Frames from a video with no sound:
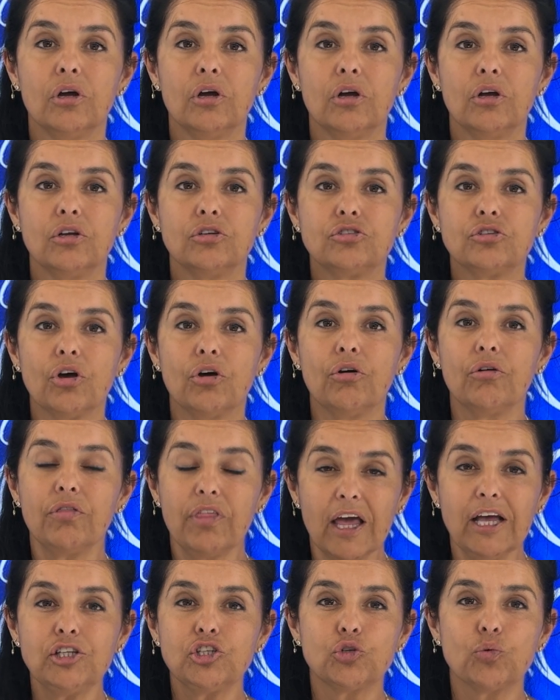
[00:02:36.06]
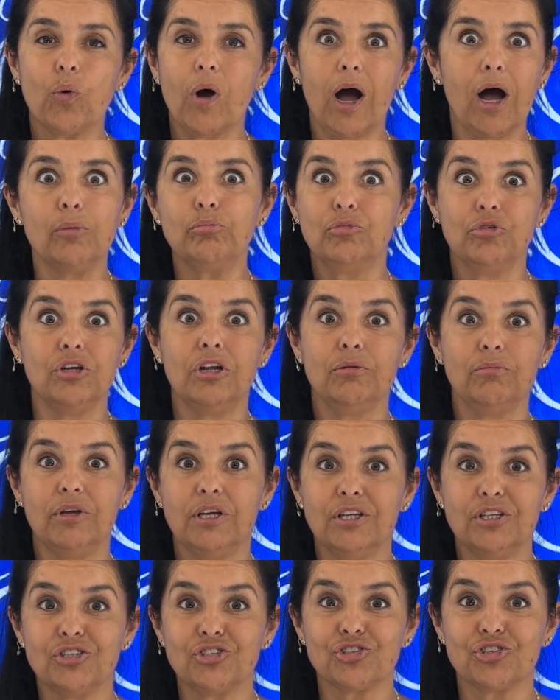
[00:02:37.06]
So that's why Moon In
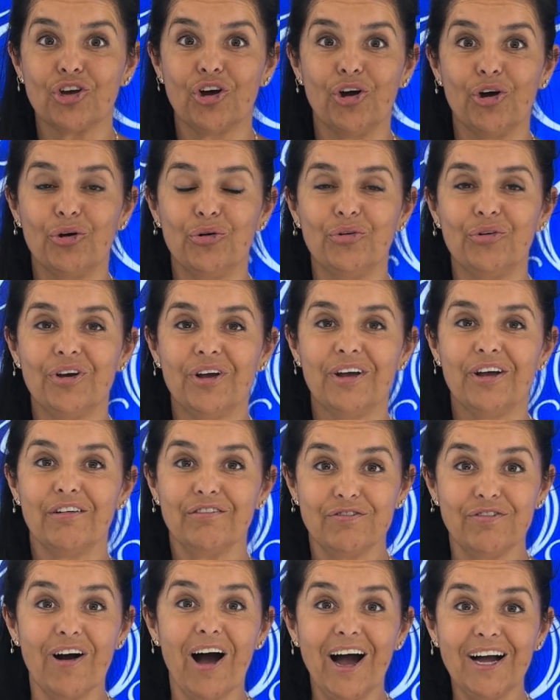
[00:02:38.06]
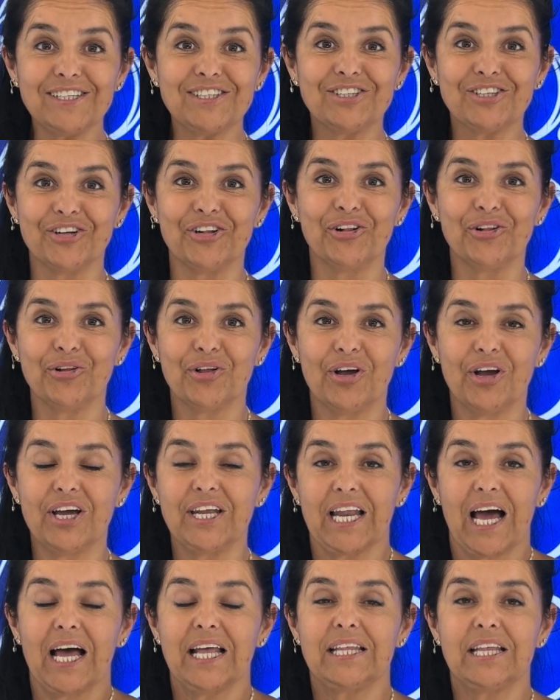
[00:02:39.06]
Me is so vital, and
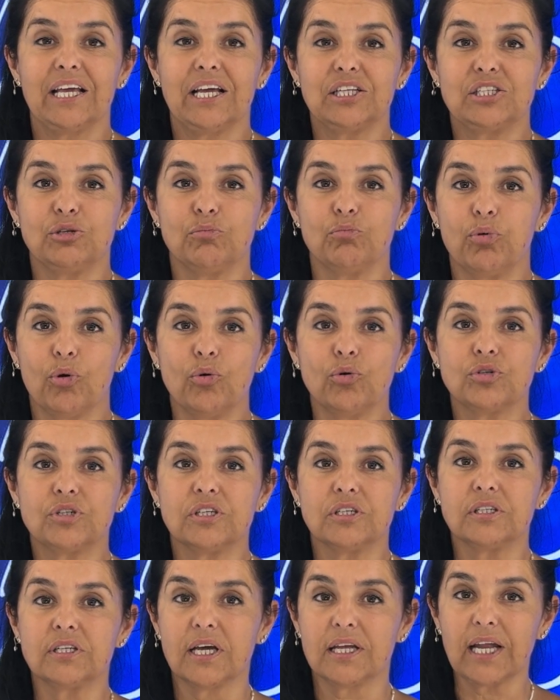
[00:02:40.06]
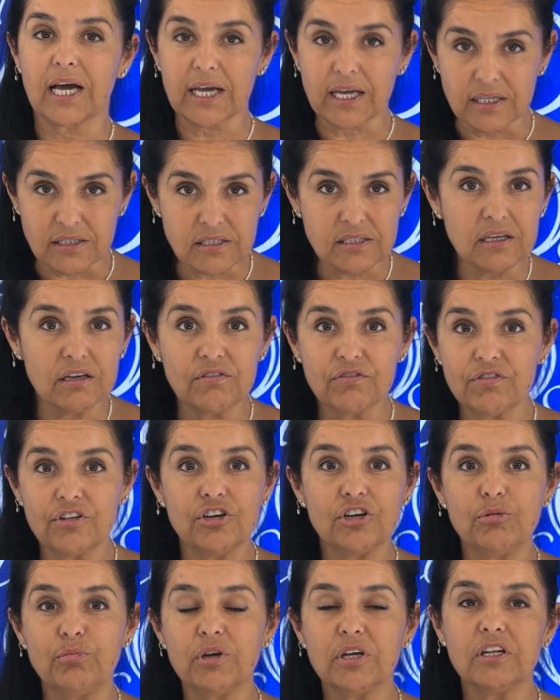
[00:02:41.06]
I think it's important, and I can see a
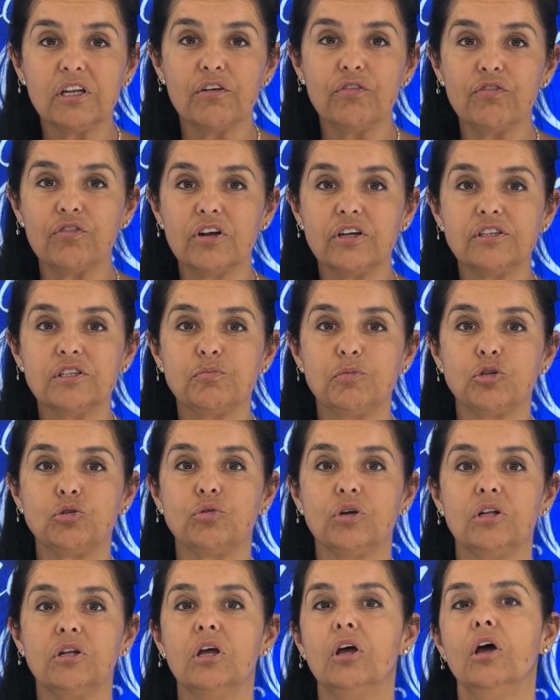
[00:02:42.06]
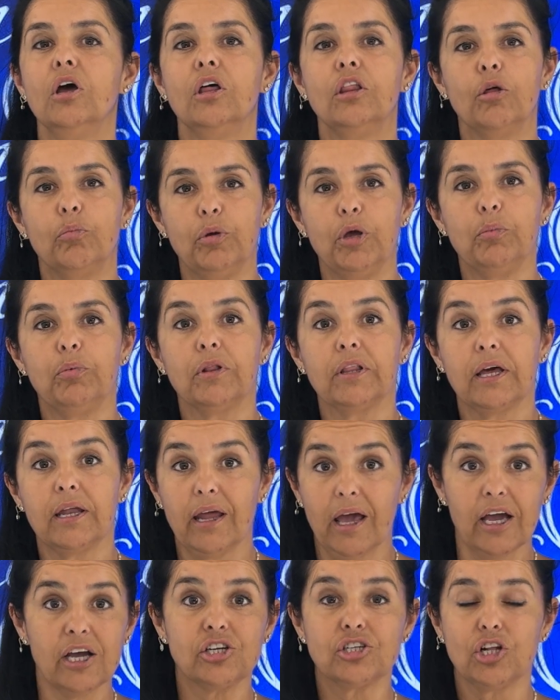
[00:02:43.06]
very big difference between the people that
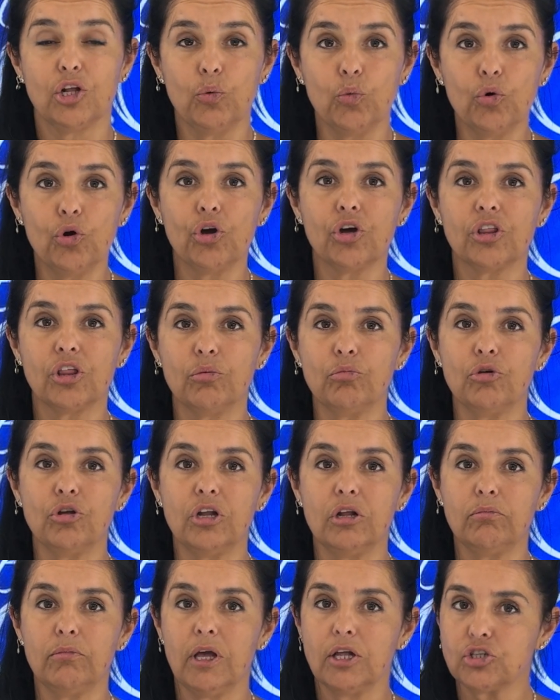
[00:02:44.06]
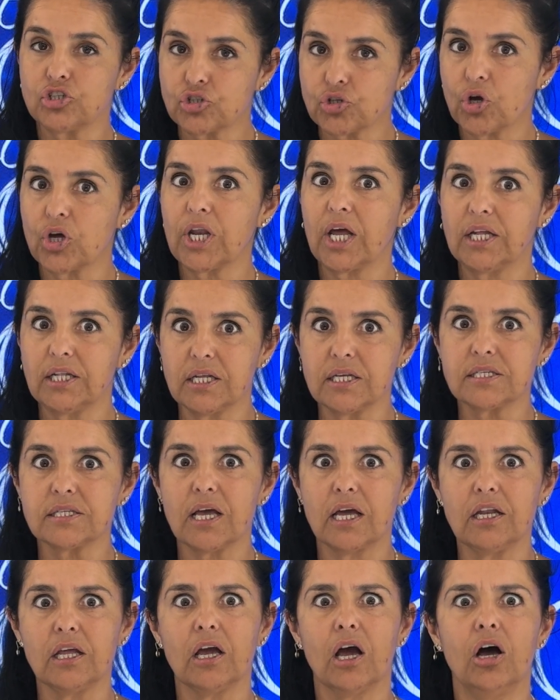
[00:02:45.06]
actually work the Moon In Me and start
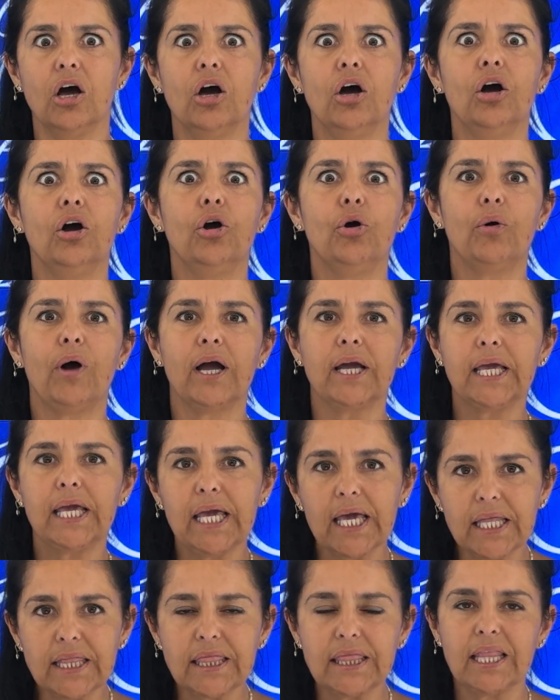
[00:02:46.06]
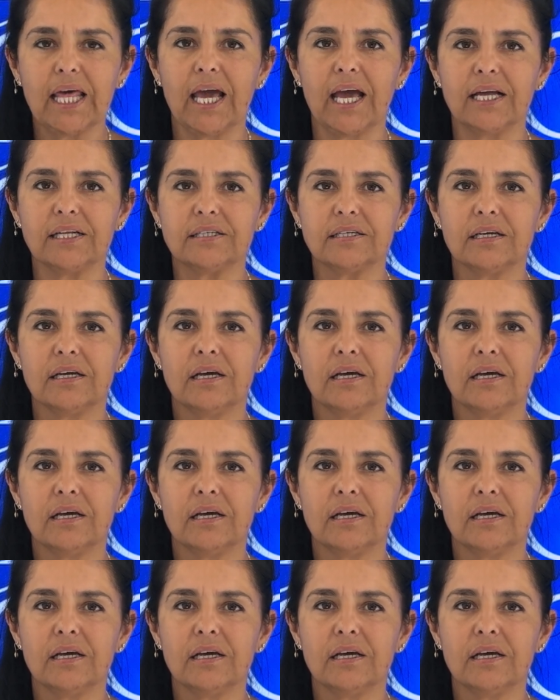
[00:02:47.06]
understanding, oh, I get that.